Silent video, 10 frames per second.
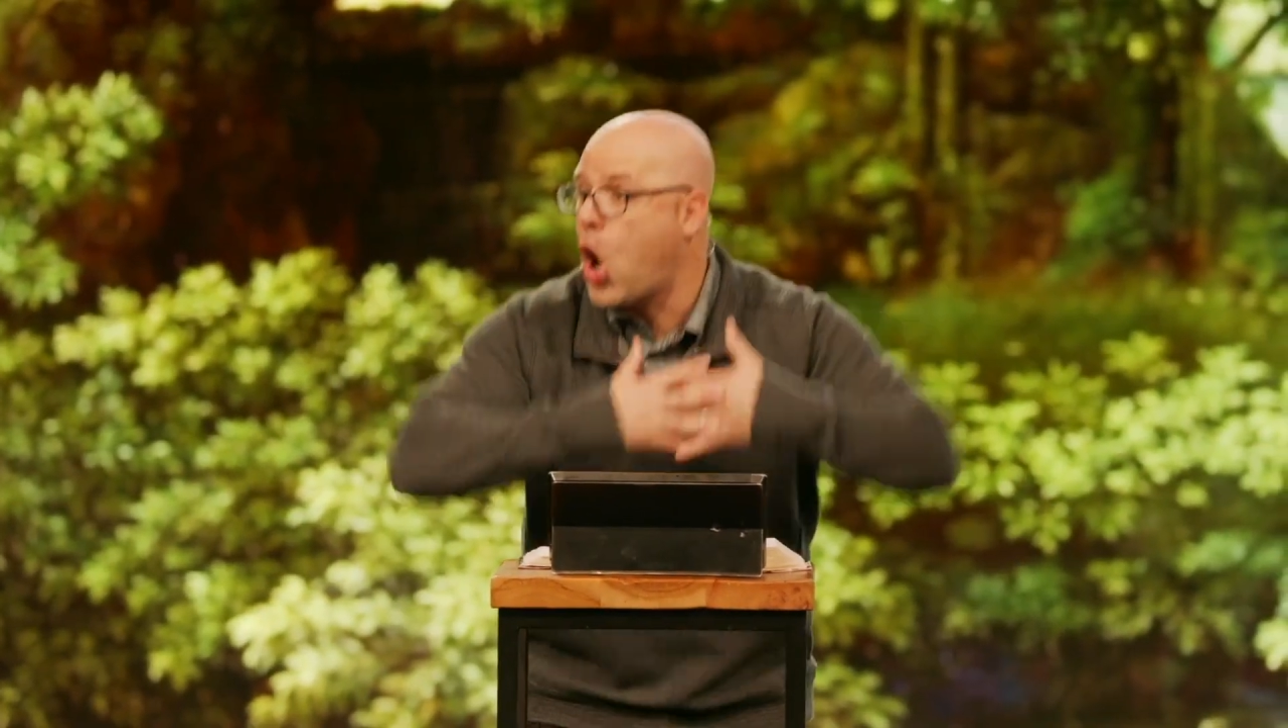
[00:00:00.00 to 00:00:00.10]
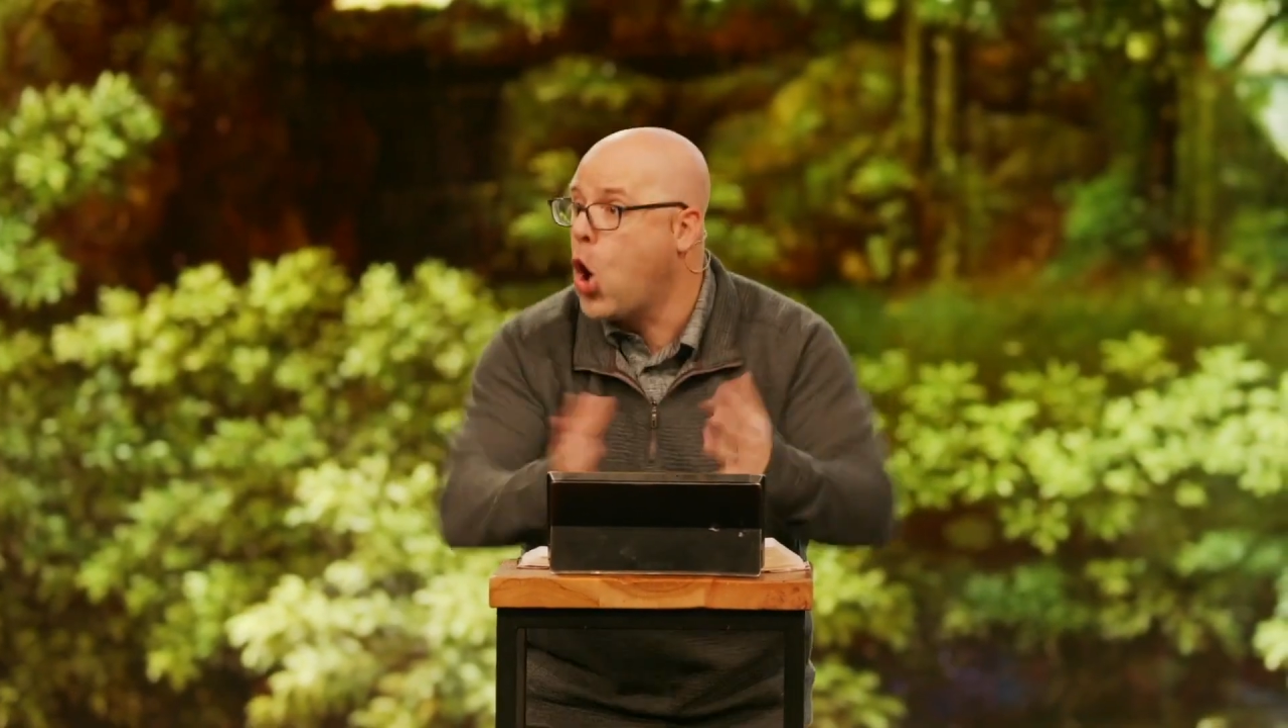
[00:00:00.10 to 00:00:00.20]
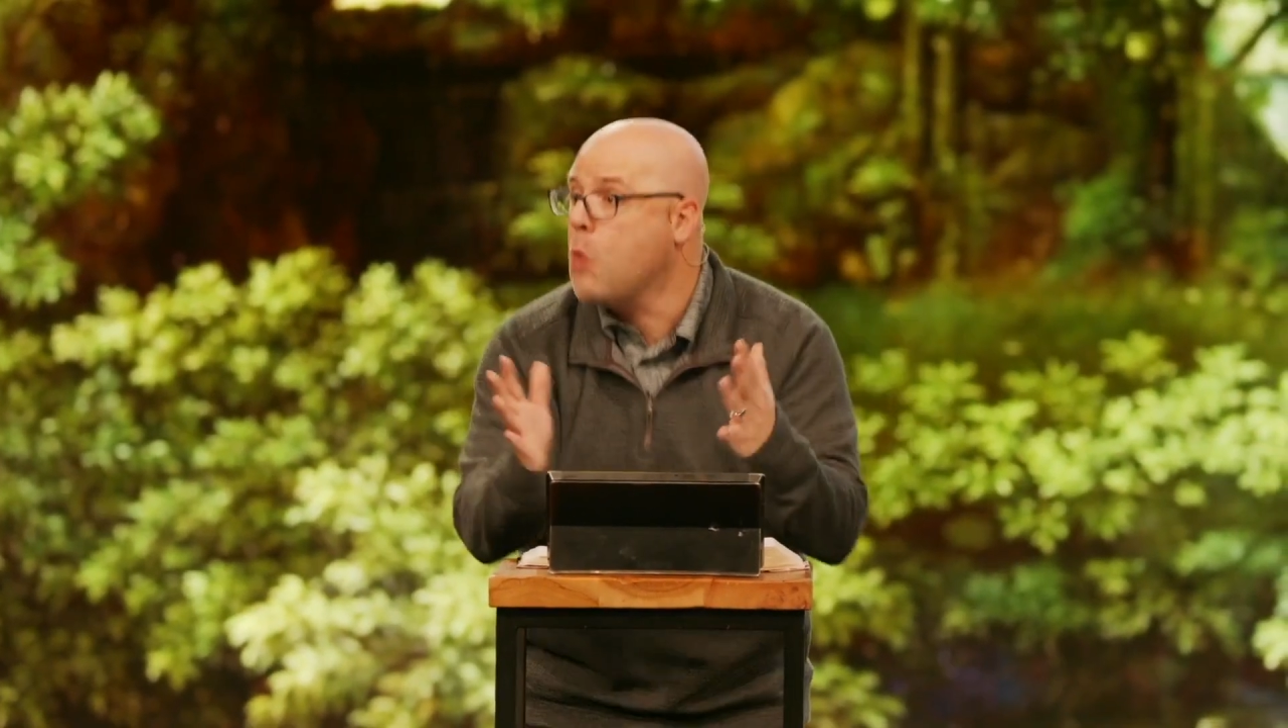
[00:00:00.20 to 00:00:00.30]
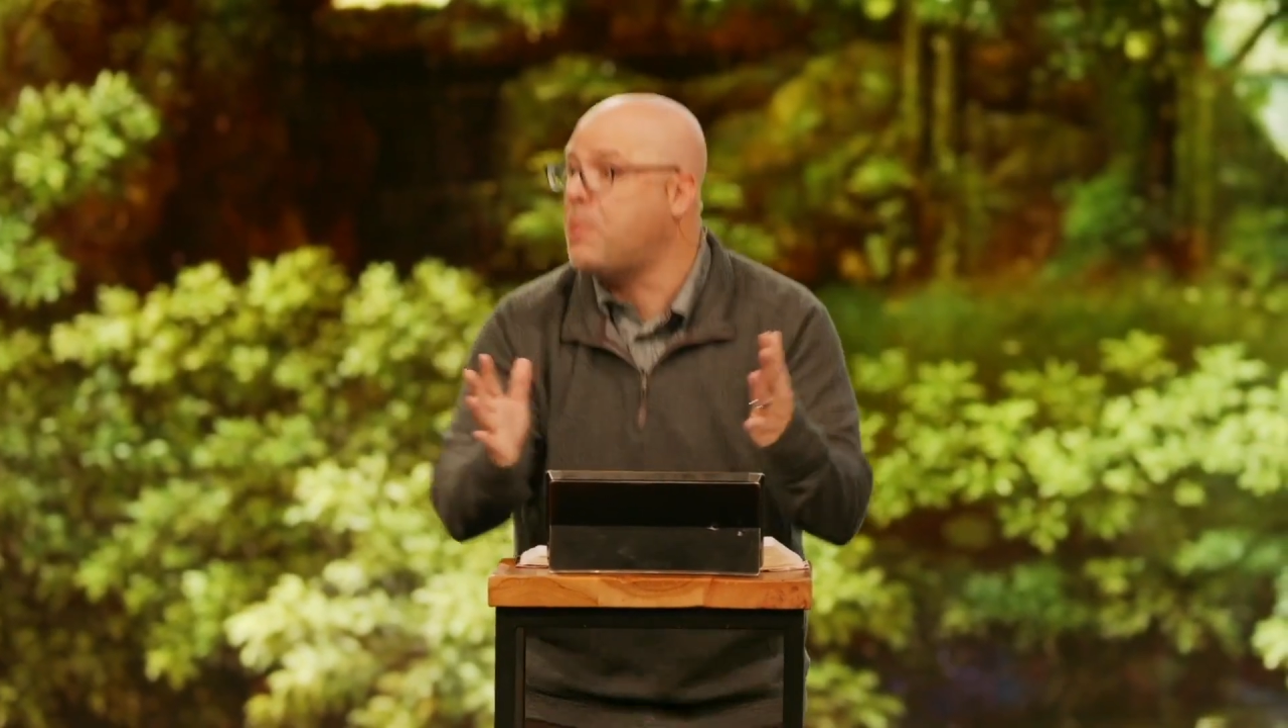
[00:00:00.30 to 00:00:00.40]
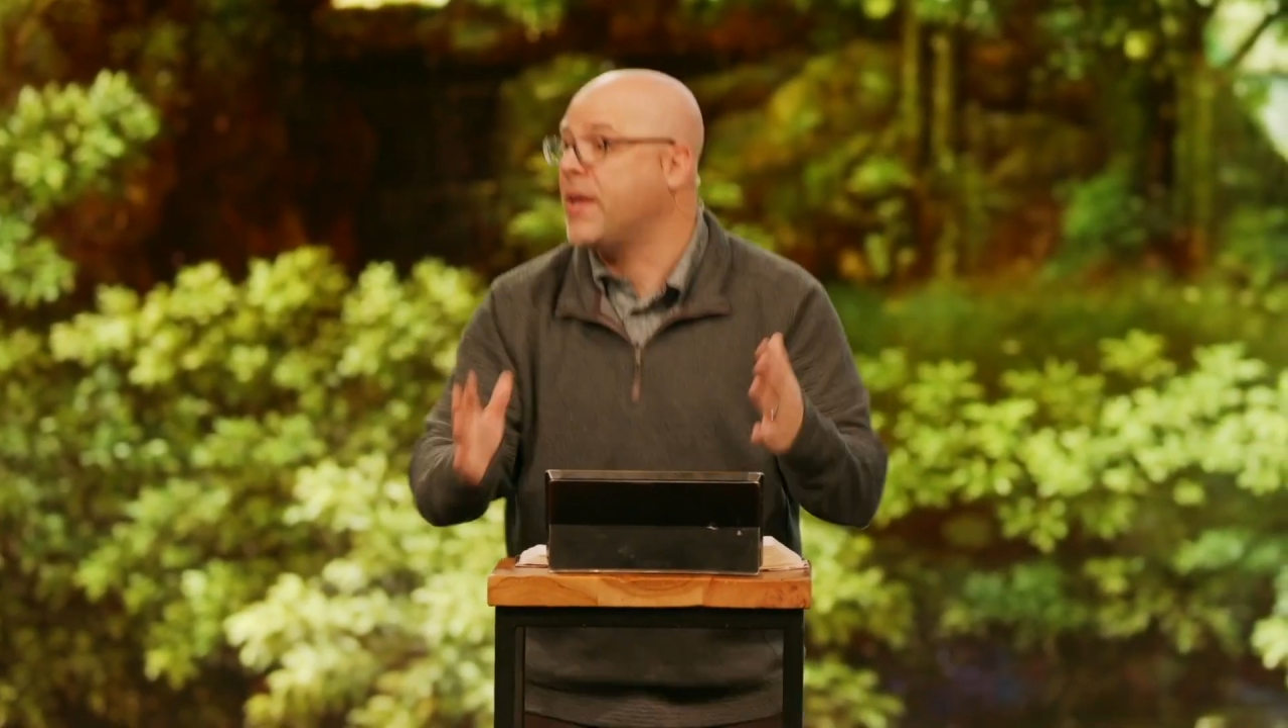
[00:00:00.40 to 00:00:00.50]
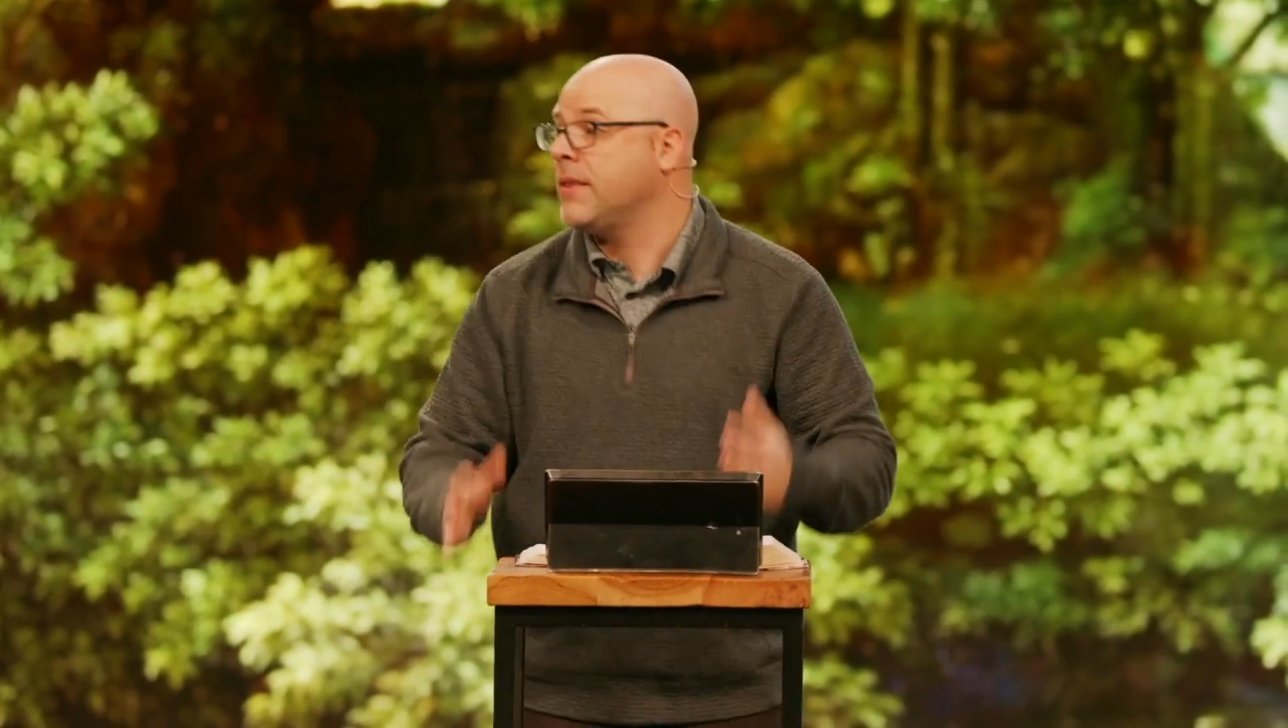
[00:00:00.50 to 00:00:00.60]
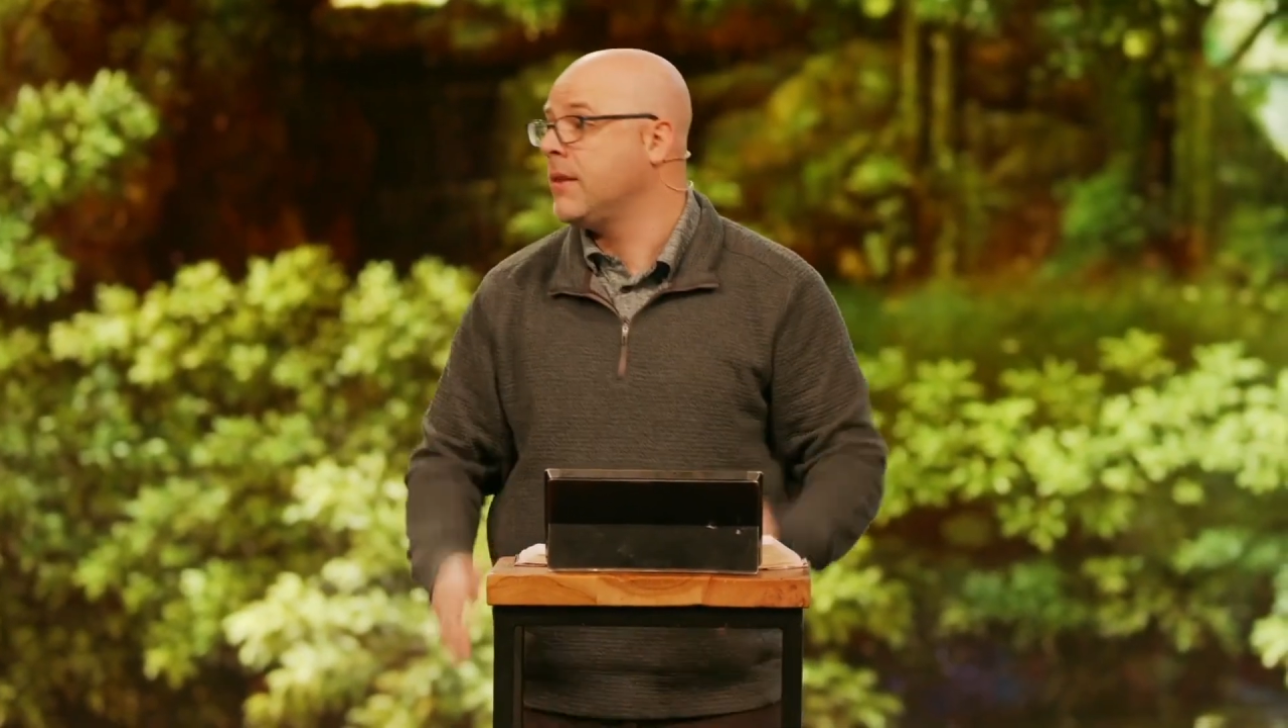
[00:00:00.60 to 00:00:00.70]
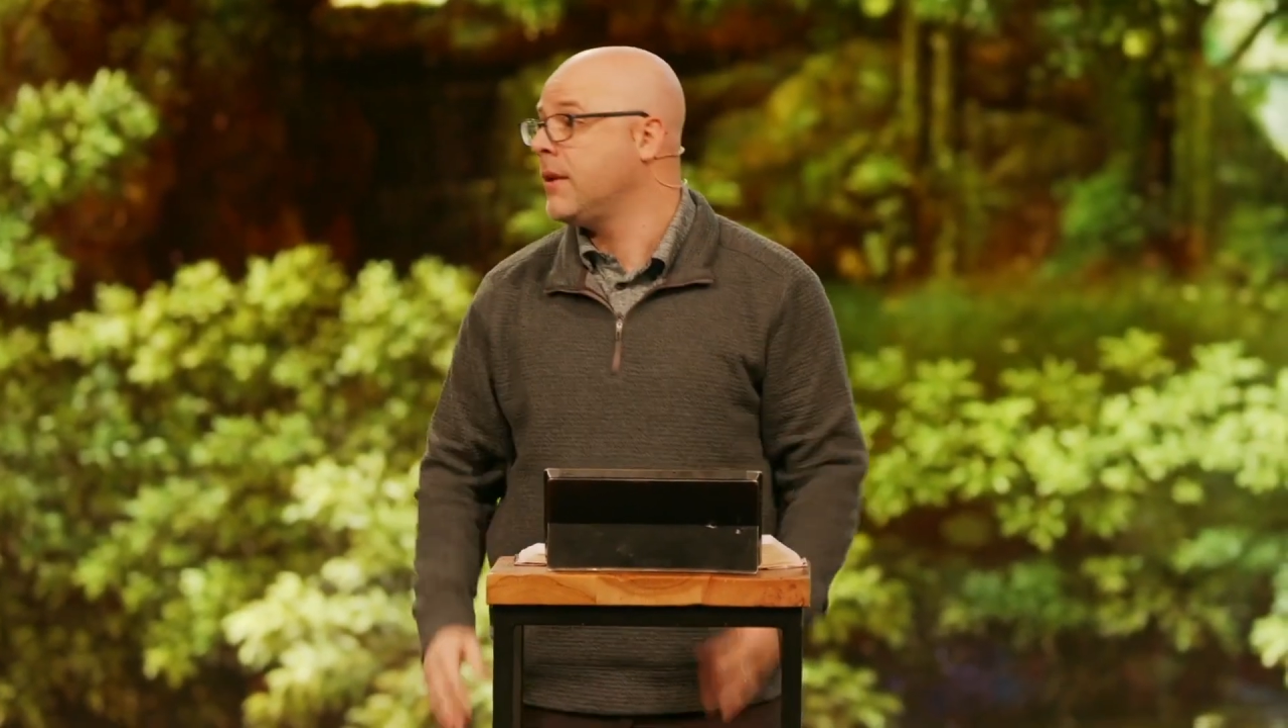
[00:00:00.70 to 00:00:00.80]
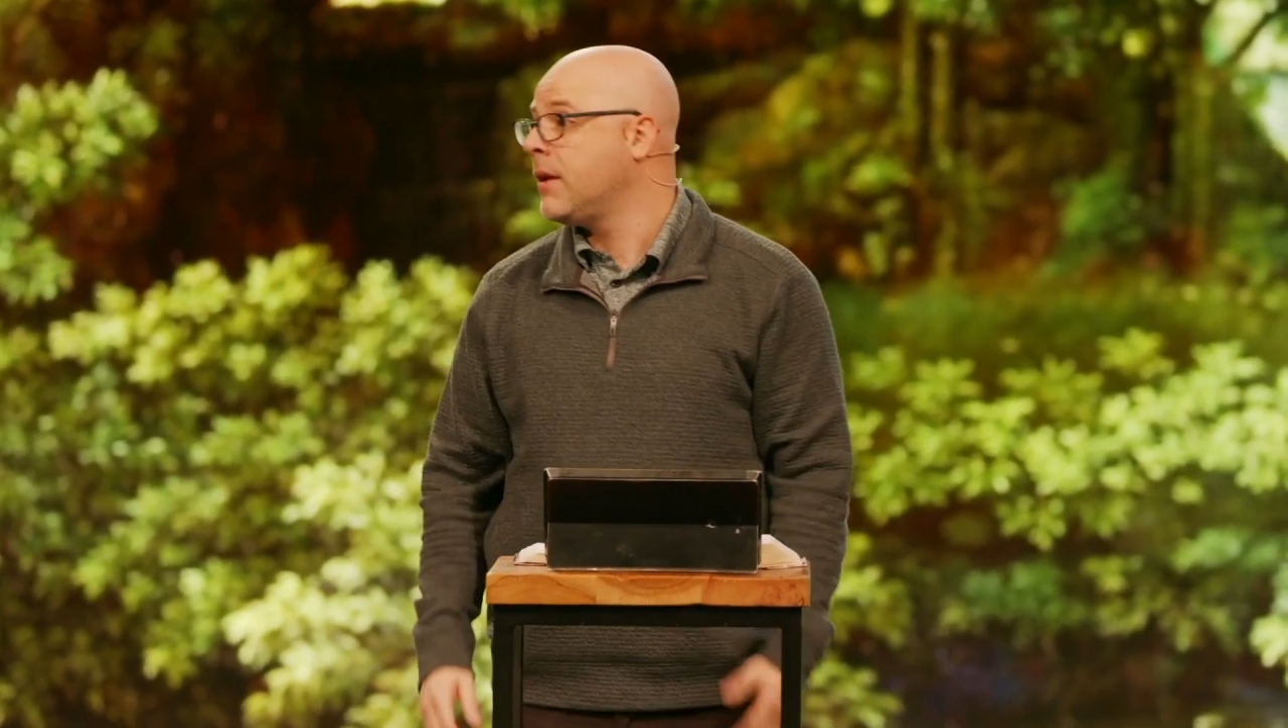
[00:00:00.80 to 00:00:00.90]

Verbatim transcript: open?